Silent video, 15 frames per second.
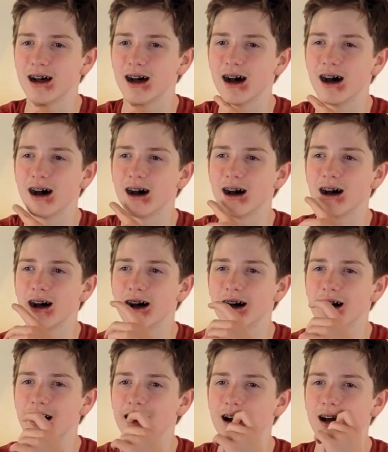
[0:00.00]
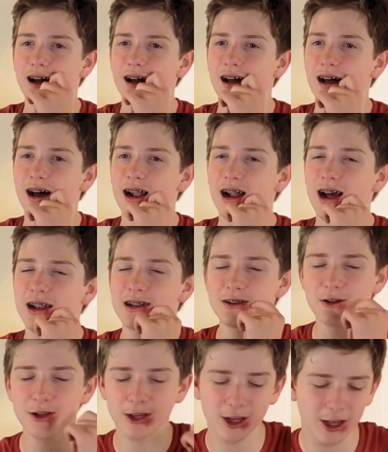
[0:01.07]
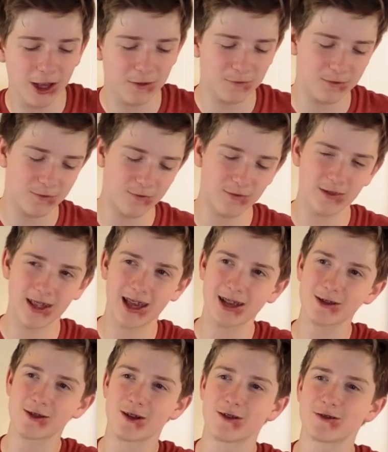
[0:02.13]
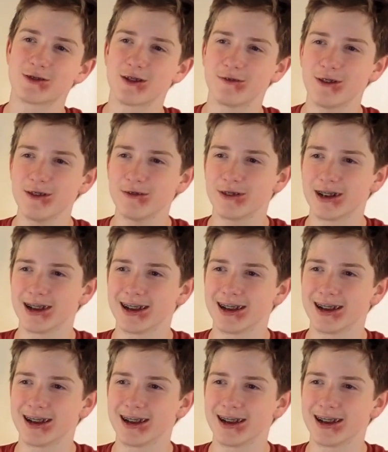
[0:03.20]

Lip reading: I didn't know you could get Kickstarters at Fanfare.